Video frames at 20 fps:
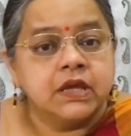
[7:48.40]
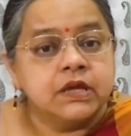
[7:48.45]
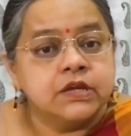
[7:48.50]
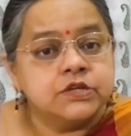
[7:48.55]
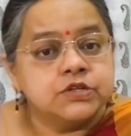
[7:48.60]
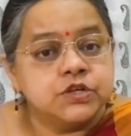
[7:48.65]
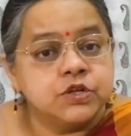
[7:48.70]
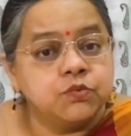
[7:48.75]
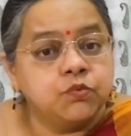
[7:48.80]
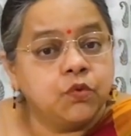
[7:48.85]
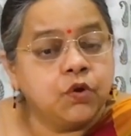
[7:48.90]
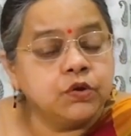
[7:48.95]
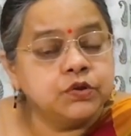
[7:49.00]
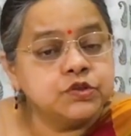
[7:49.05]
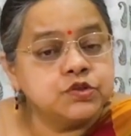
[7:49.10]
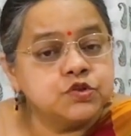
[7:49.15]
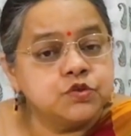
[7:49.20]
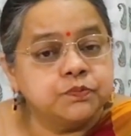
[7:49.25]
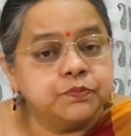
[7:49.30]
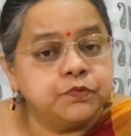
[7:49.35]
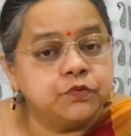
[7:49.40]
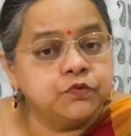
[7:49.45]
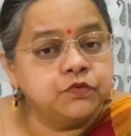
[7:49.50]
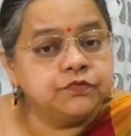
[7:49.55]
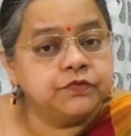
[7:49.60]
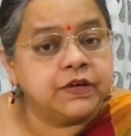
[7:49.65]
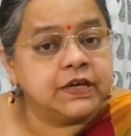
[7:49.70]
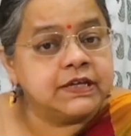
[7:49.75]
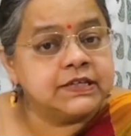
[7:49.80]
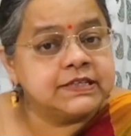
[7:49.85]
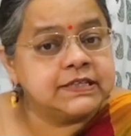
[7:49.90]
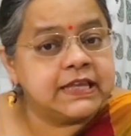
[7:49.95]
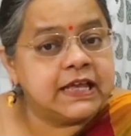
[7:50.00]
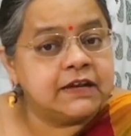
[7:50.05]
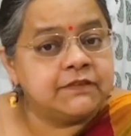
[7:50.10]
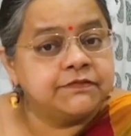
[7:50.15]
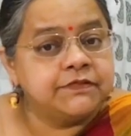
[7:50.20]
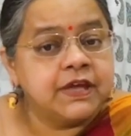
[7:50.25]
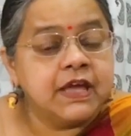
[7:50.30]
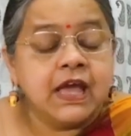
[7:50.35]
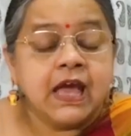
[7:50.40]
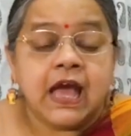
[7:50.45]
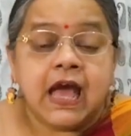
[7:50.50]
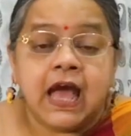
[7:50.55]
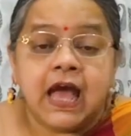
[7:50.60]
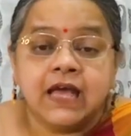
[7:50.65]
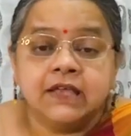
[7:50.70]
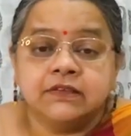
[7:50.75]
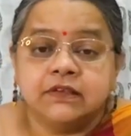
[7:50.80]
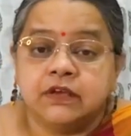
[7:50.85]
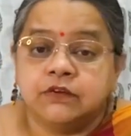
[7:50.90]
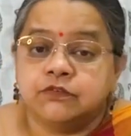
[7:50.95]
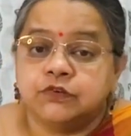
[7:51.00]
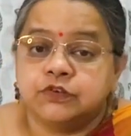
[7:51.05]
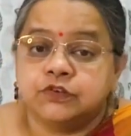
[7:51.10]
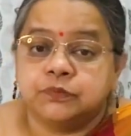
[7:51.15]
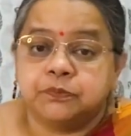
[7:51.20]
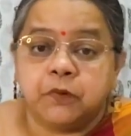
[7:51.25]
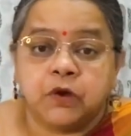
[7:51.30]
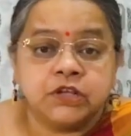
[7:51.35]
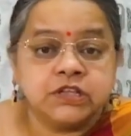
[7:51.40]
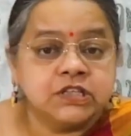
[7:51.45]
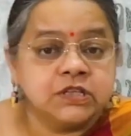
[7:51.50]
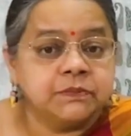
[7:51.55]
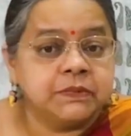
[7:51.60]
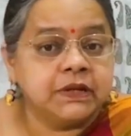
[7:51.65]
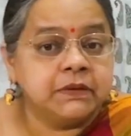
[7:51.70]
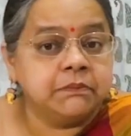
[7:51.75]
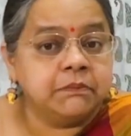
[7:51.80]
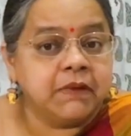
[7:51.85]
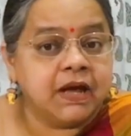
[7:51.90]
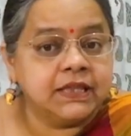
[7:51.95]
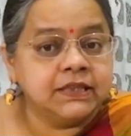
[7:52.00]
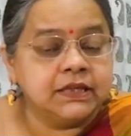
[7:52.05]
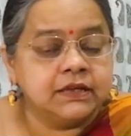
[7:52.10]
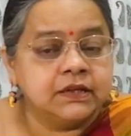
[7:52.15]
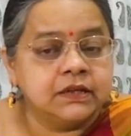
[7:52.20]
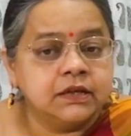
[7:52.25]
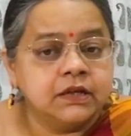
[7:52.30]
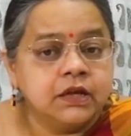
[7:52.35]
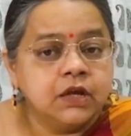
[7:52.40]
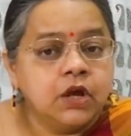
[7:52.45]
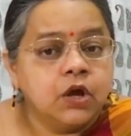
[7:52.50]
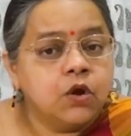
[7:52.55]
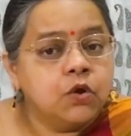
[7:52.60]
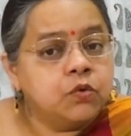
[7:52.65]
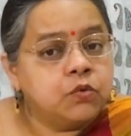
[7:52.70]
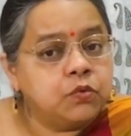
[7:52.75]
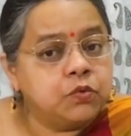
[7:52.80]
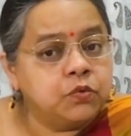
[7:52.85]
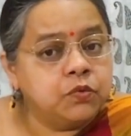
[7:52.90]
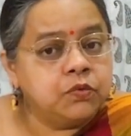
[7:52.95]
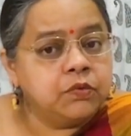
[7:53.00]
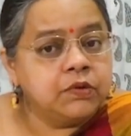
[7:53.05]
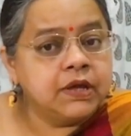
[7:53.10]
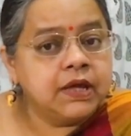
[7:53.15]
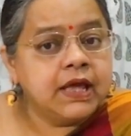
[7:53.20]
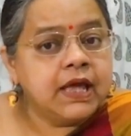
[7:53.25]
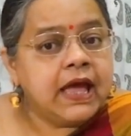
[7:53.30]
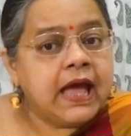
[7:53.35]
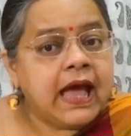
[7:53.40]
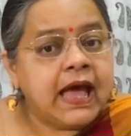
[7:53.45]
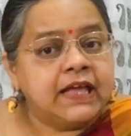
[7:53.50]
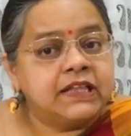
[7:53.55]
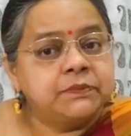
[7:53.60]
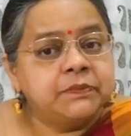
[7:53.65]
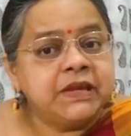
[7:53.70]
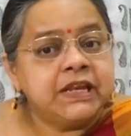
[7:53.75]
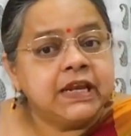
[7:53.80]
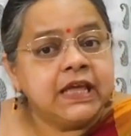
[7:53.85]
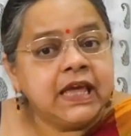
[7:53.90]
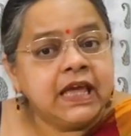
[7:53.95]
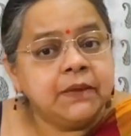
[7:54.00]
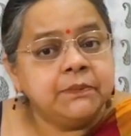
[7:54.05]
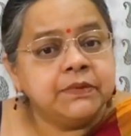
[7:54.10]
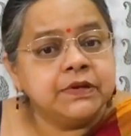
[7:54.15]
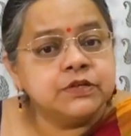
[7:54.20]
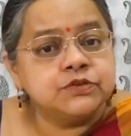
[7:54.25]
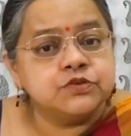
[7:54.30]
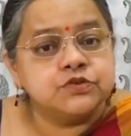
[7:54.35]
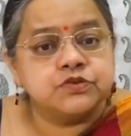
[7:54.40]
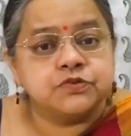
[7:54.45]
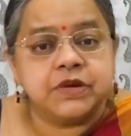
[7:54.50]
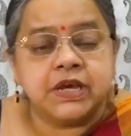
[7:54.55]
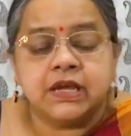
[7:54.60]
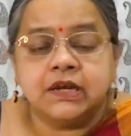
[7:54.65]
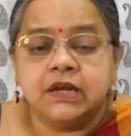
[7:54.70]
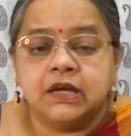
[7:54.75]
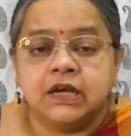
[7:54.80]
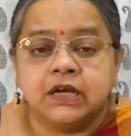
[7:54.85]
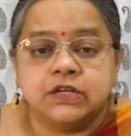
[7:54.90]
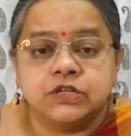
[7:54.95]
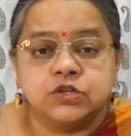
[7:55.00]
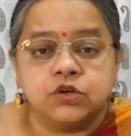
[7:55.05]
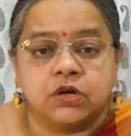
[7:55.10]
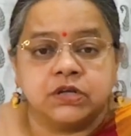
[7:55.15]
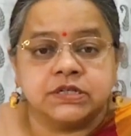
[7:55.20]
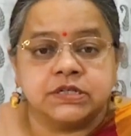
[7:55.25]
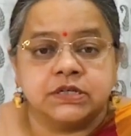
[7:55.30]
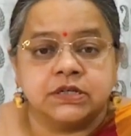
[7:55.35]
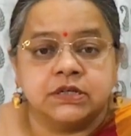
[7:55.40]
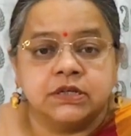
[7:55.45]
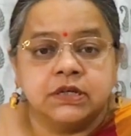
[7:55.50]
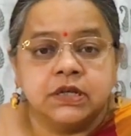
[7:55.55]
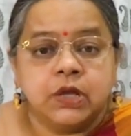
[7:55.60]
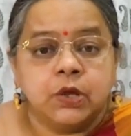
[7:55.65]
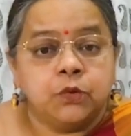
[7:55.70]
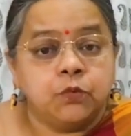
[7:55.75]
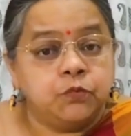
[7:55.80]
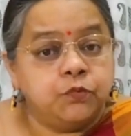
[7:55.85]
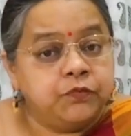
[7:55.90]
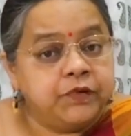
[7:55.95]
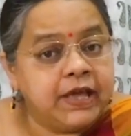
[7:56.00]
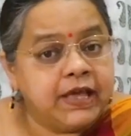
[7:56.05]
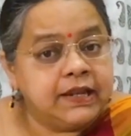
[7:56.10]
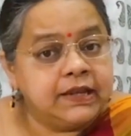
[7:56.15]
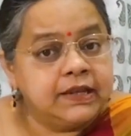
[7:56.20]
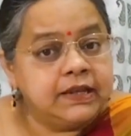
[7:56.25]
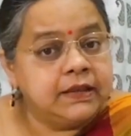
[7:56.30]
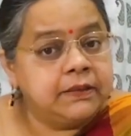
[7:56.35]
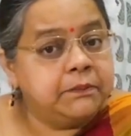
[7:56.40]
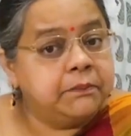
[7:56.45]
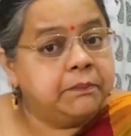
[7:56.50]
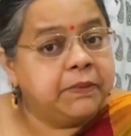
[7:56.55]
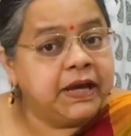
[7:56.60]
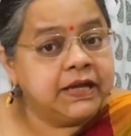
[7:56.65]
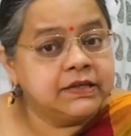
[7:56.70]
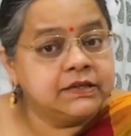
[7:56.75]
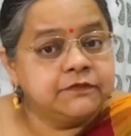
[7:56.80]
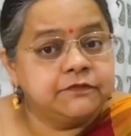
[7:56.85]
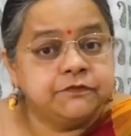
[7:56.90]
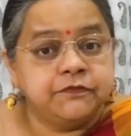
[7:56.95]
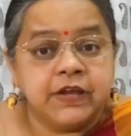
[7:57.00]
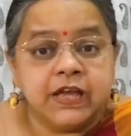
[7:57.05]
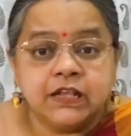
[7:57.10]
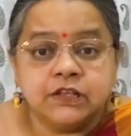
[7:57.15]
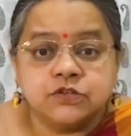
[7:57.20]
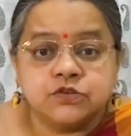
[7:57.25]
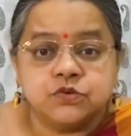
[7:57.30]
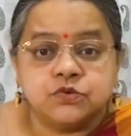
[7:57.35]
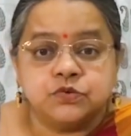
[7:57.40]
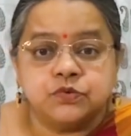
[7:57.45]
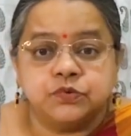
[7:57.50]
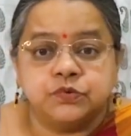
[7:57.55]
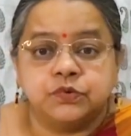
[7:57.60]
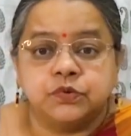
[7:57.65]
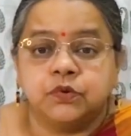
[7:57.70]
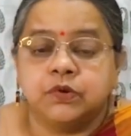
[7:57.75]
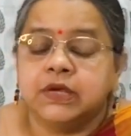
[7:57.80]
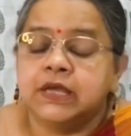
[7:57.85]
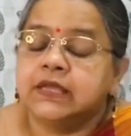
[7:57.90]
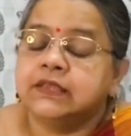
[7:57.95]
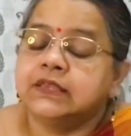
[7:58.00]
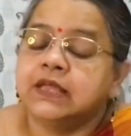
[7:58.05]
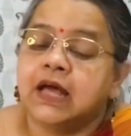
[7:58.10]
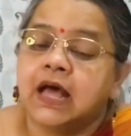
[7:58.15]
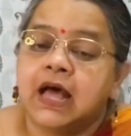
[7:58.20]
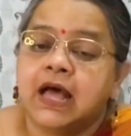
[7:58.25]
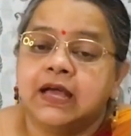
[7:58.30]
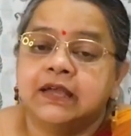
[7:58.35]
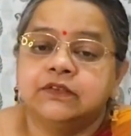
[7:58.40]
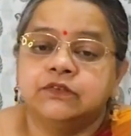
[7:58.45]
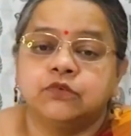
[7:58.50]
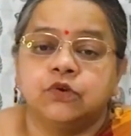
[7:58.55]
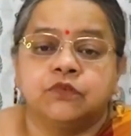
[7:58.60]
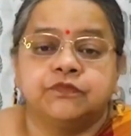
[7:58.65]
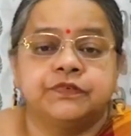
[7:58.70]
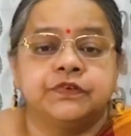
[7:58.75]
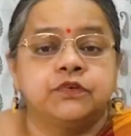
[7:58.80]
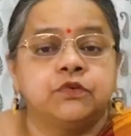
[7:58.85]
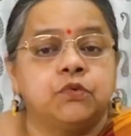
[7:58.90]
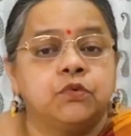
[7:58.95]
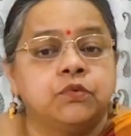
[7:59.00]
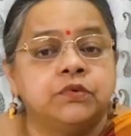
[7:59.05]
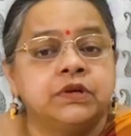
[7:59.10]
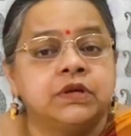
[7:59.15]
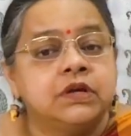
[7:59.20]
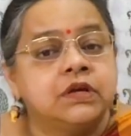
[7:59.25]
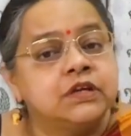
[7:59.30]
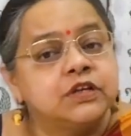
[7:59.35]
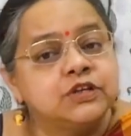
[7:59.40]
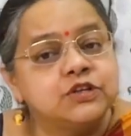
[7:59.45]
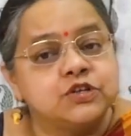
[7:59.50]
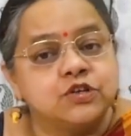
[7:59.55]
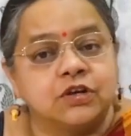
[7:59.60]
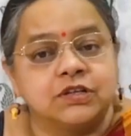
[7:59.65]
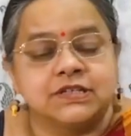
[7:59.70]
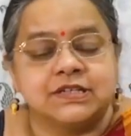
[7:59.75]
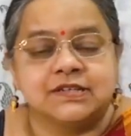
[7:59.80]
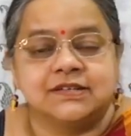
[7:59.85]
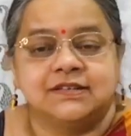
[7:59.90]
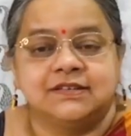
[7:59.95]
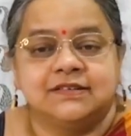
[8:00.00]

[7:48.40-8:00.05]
She wants to prove herself as a responsible mother who has been able to train her daughter well but fails to do so in the eyes of her own daughter.